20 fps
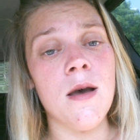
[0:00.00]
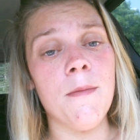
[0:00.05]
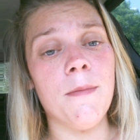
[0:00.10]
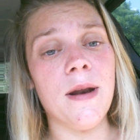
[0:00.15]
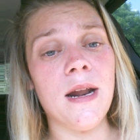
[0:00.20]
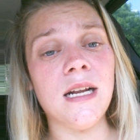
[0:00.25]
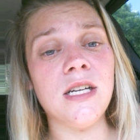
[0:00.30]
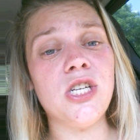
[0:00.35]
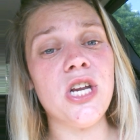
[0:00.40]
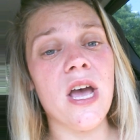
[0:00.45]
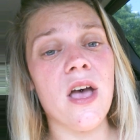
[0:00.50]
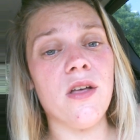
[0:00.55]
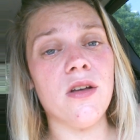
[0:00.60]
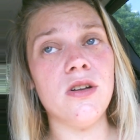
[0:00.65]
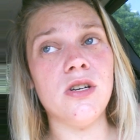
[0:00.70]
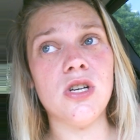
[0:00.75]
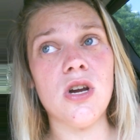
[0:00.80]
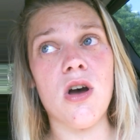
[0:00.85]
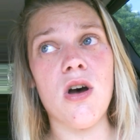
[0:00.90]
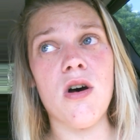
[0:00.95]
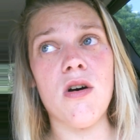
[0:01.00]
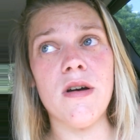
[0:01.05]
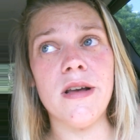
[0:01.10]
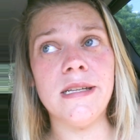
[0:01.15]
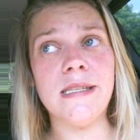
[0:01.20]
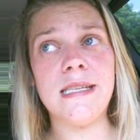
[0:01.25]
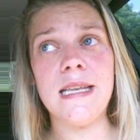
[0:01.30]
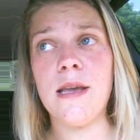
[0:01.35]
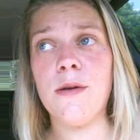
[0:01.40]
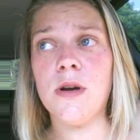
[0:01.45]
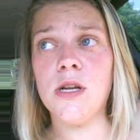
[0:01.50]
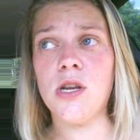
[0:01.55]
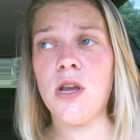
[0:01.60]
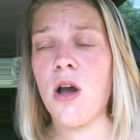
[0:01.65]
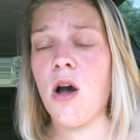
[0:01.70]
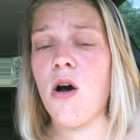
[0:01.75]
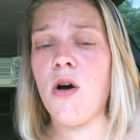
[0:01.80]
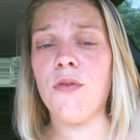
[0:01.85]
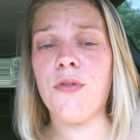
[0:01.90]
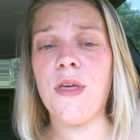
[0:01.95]
But I challenge y'all and see what
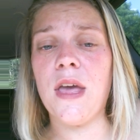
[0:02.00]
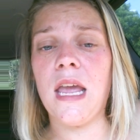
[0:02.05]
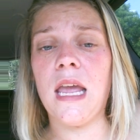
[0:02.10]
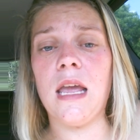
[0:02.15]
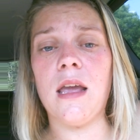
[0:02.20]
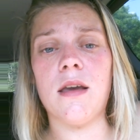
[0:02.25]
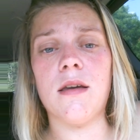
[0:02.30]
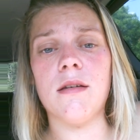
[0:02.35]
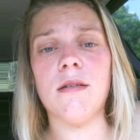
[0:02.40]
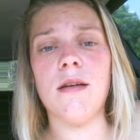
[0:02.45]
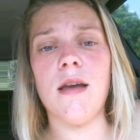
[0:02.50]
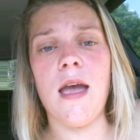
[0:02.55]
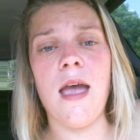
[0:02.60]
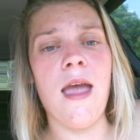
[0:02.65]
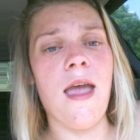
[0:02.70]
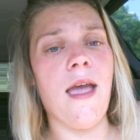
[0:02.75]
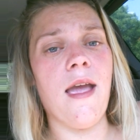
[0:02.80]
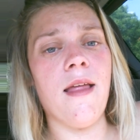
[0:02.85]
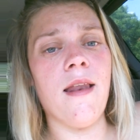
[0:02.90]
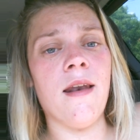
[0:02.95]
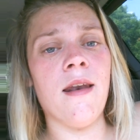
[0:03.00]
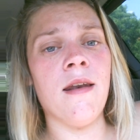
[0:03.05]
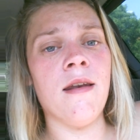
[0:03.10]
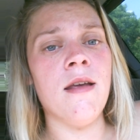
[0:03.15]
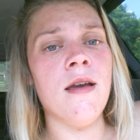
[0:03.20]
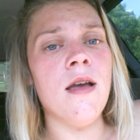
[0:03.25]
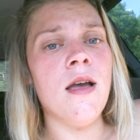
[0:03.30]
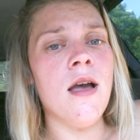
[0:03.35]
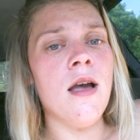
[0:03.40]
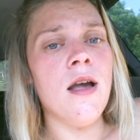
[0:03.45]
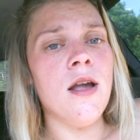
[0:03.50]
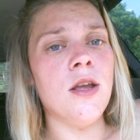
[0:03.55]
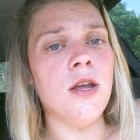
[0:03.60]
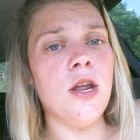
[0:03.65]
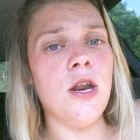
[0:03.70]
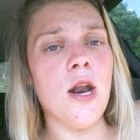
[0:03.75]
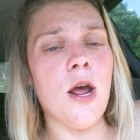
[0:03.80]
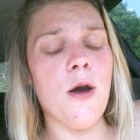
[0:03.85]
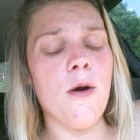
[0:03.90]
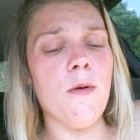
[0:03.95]
y'all think. And,
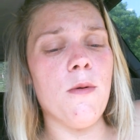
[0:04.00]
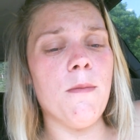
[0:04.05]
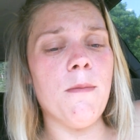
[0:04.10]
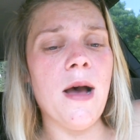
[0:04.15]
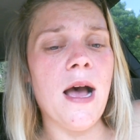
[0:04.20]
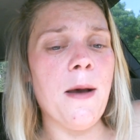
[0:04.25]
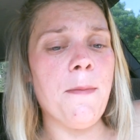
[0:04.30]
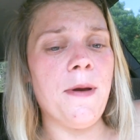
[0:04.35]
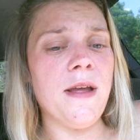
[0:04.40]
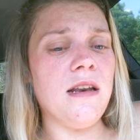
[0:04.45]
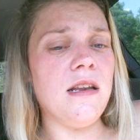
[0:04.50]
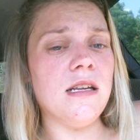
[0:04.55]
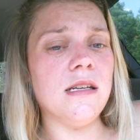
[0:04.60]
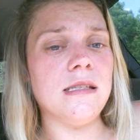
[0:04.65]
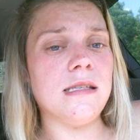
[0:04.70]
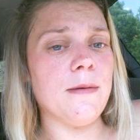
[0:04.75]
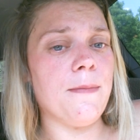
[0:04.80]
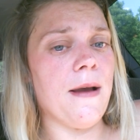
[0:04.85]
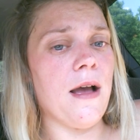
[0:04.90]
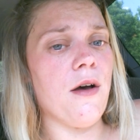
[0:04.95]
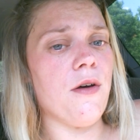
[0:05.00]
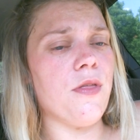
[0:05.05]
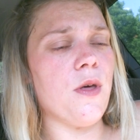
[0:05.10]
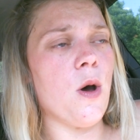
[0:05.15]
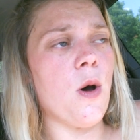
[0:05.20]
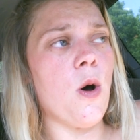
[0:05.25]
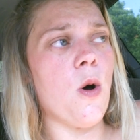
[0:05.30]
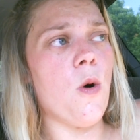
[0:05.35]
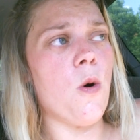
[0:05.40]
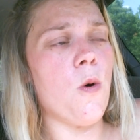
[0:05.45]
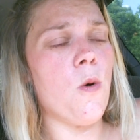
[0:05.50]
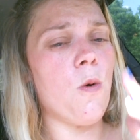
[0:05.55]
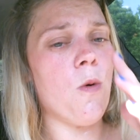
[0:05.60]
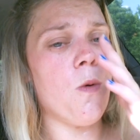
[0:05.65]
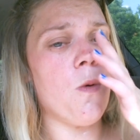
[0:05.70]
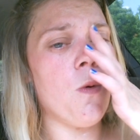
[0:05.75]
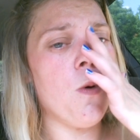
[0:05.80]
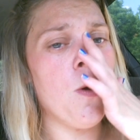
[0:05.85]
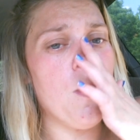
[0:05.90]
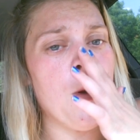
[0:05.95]
you know, my opinions about the
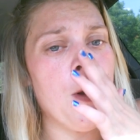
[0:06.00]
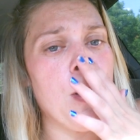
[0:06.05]
whole